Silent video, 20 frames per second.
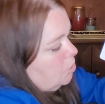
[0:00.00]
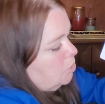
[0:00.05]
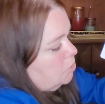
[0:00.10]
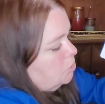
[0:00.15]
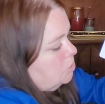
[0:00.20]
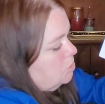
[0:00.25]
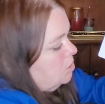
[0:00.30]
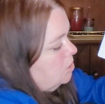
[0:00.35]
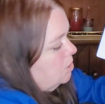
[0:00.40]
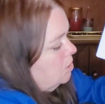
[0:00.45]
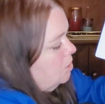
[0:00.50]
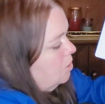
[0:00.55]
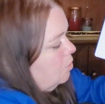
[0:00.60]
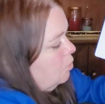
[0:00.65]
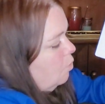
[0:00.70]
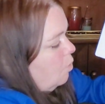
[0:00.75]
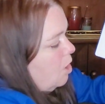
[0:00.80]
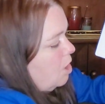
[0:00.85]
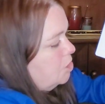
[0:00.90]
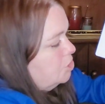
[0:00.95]
Did a little
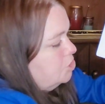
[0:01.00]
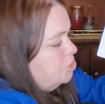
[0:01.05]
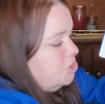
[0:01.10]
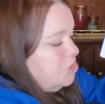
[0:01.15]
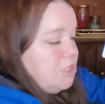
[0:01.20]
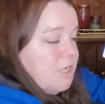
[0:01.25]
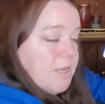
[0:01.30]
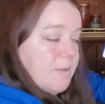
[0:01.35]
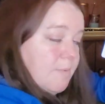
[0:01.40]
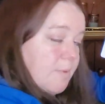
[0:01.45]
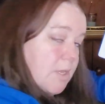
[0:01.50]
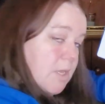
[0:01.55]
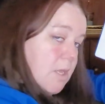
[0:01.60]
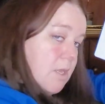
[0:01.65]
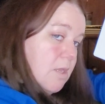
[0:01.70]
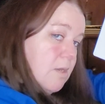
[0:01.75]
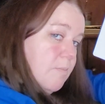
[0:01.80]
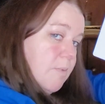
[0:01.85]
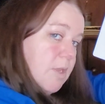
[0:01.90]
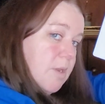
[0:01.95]
washi tape
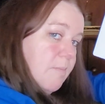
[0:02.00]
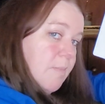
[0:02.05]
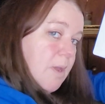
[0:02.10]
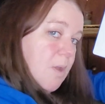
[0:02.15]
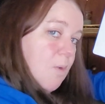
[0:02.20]
again. Me and my